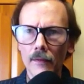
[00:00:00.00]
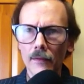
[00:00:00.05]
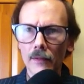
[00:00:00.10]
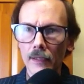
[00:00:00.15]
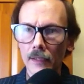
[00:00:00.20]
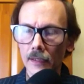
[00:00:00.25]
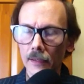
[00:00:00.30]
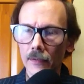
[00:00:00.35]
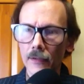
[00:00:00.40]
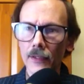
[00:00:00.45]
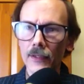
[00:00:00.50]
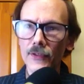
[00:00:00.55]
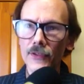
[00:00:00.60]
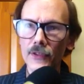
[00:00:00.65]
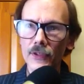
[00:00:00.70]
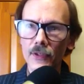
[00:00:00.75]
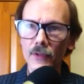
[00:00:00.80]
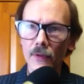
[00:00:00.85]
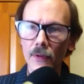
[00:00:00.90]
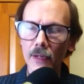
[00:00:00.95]
and
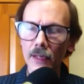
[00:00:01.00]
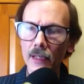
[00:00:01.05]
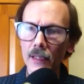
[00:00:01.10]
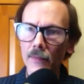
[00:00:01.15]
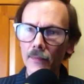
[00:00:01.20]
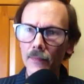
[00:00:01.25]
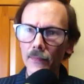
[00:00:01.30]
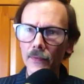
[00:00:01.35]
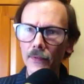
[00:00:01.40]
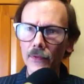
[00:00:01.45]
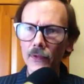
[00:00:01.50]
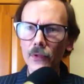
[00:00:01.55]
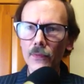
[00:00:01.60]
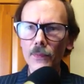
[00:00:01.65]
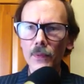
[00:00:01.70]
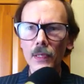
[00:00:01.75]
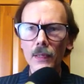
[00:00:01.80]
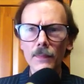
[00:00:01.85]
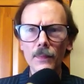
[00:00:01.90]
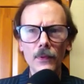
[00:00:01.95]
Lindsey Graham, two
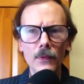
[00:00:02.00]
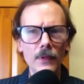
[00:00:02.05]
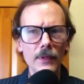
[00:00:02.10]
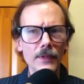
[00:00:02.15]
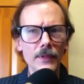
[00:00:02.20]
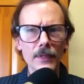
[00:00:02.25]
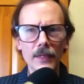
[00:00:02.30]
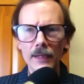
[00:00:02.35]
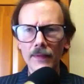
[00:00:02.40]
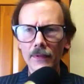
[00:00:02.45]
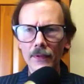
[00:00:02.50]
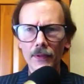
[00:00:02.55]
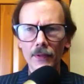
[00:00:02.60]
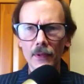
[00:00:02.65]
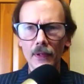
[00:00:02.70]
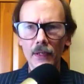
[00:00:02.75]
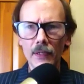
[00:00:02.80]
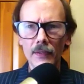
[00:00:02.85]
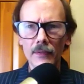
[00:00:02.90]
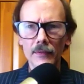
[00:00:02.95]
people I never
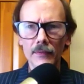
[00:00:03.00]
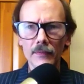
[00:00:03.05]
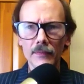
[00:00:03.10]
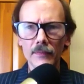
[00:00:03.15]
thought